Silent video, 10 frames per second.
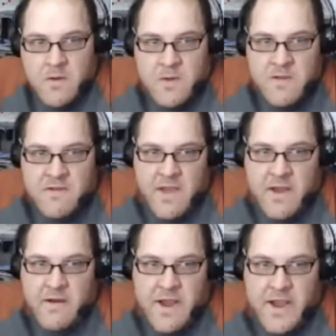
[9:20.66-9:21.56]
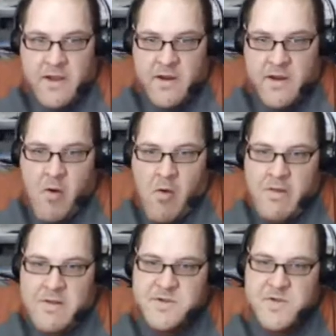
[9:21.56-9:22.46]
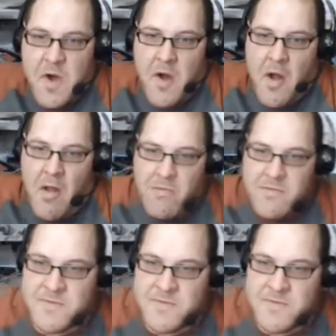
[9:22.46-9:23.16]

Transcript: this guy right here. And